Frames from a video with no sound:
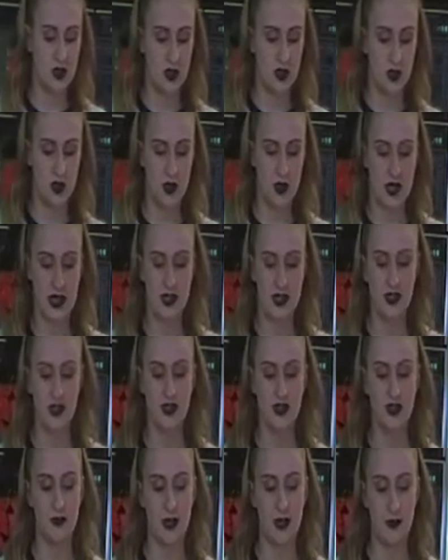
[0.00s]
try and
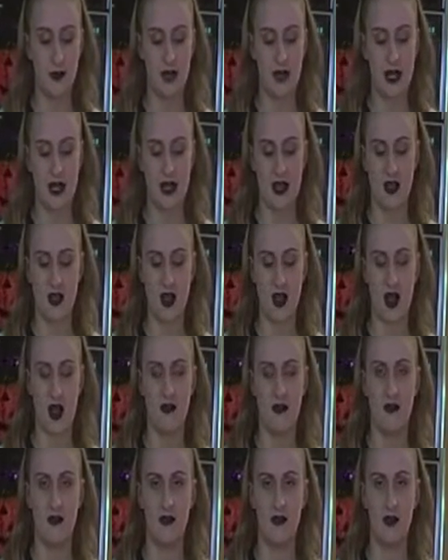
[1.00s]
do maybe like
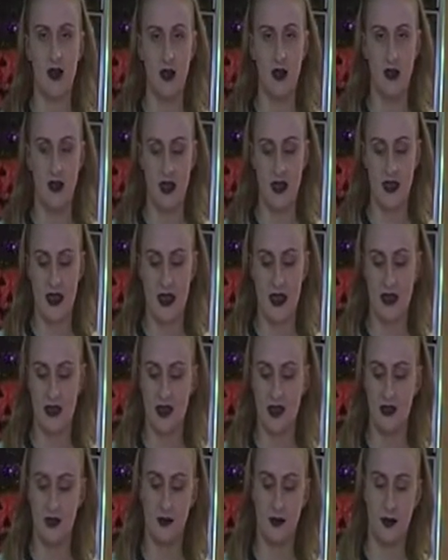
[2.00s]
half and then
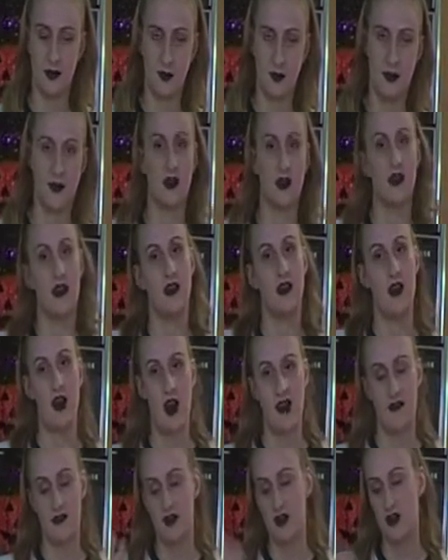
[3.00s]
a little bit of milk and then
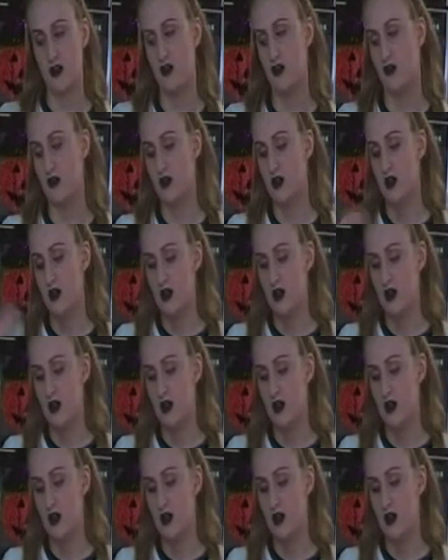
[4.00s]
half of your